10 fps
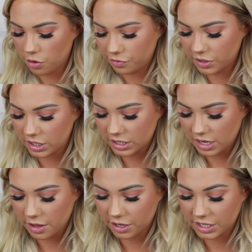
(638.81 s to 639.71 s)
Hopefully
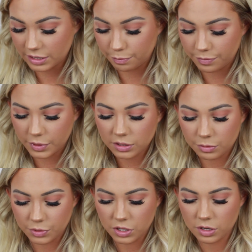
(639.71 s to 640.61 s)
this color is
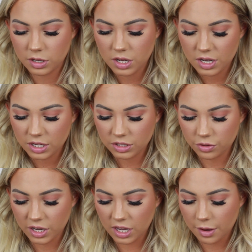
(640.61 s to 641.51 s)
buildable
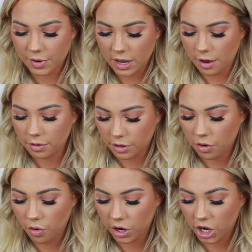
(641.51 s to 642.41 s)
so I can get my outer
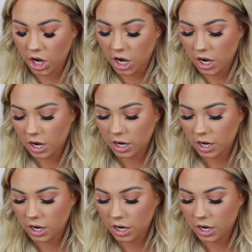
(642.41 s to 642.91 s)
corner